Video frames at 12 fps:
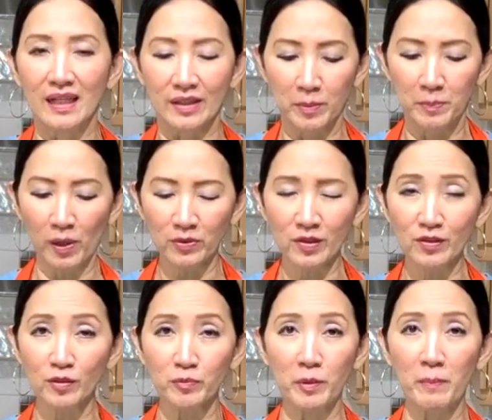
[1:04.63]
The process
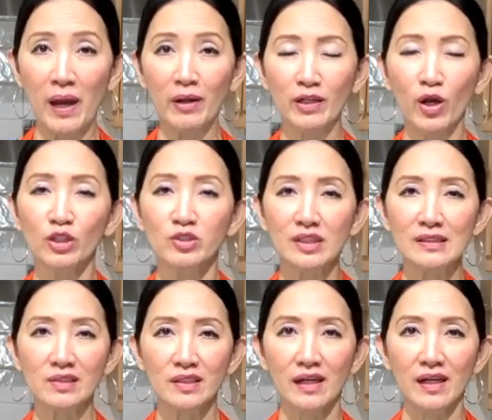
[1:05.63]
of preparing
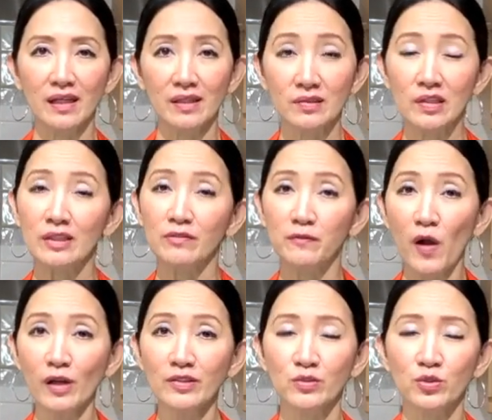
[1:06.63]
Hojicha is
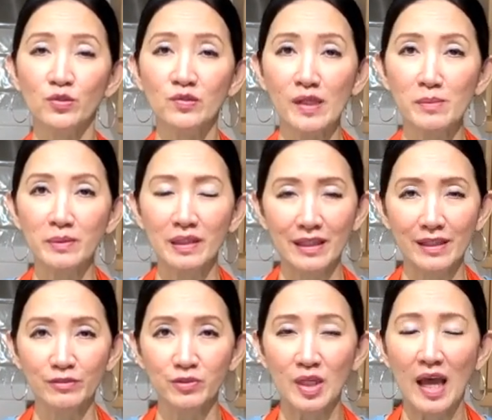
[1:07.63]
first to steam the
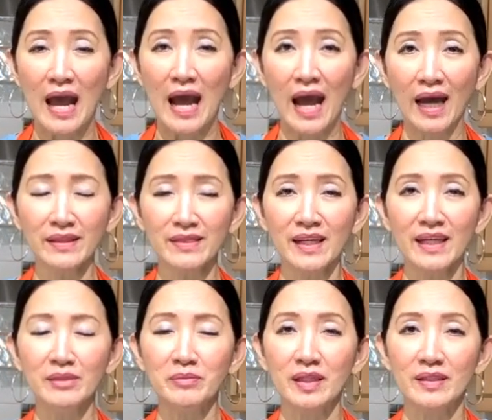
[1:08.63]
leaves, and
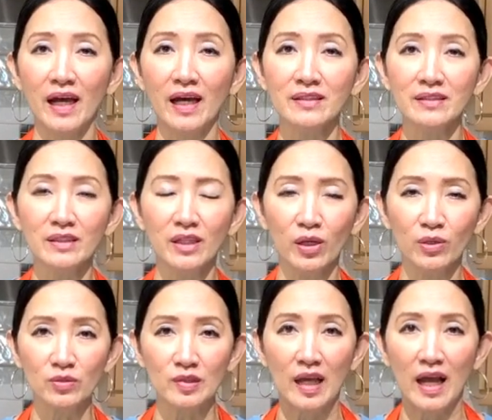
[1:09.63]
then it
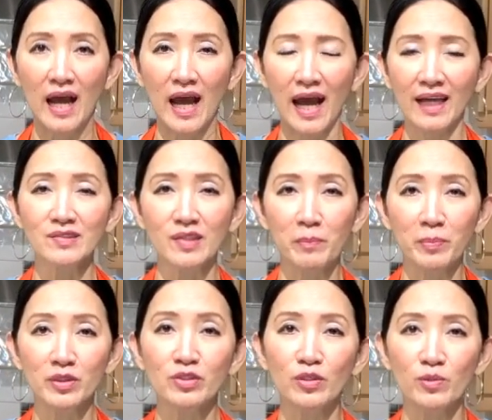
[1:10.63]
undergoes high
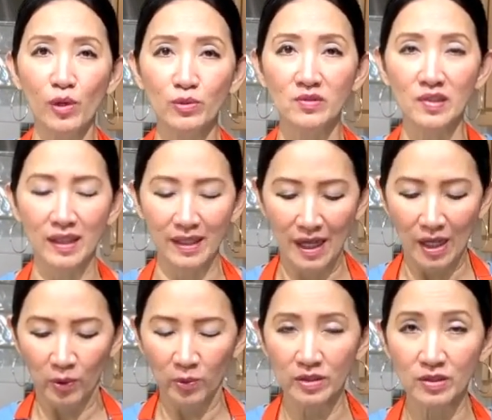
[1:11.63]
temperature roasting,
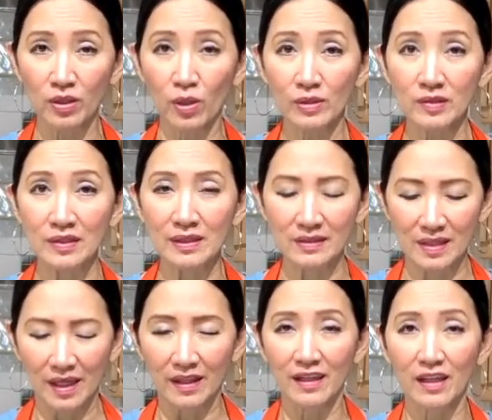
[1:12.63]
which causes
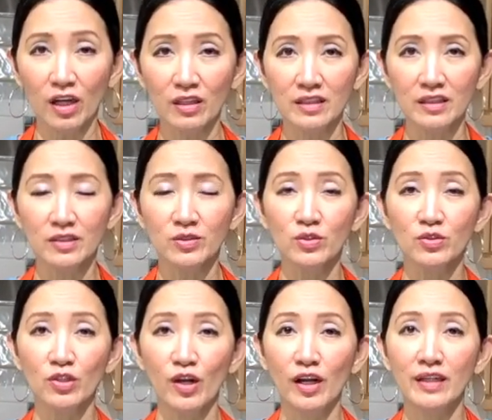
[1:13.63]
the color to
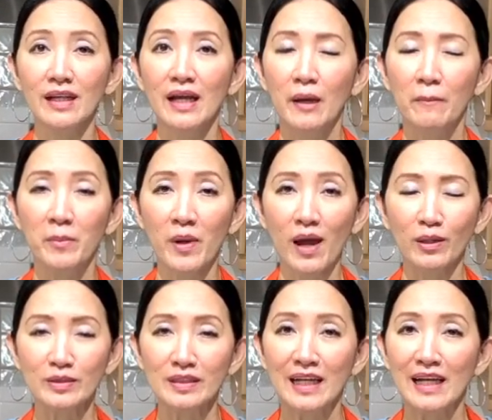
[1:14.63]
turn
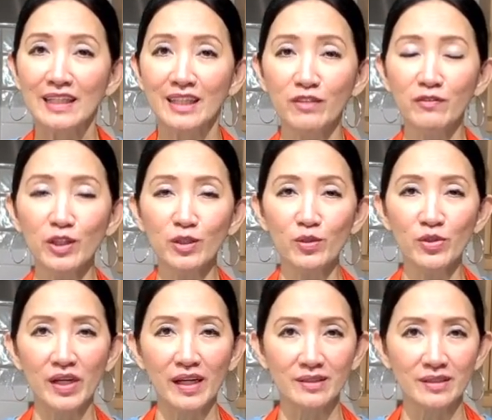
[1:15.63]
brown, giving you
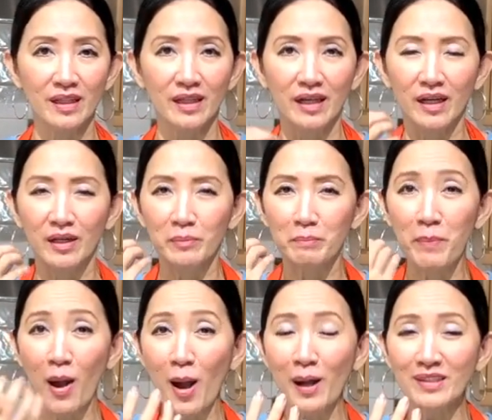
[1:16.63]
that
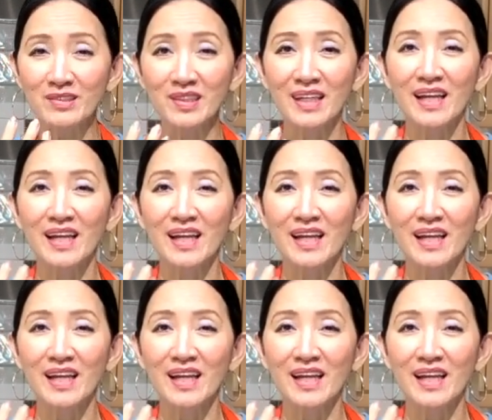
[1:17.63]
burnt,